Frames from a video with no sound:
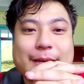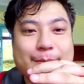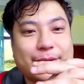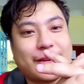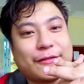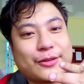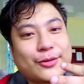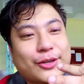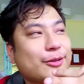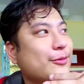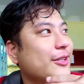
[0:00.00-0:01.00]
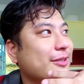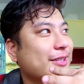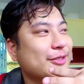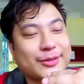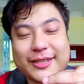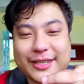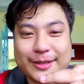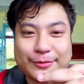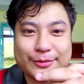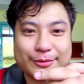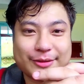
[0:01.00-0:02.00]
But after talking to Leo Daju, I
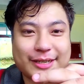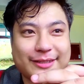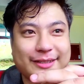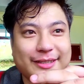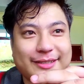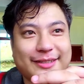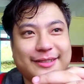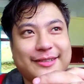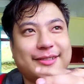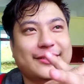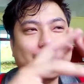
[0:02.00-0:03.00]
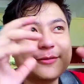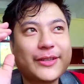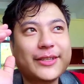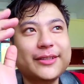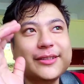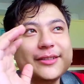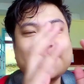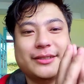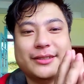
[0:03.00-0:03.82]
came to know that this is where the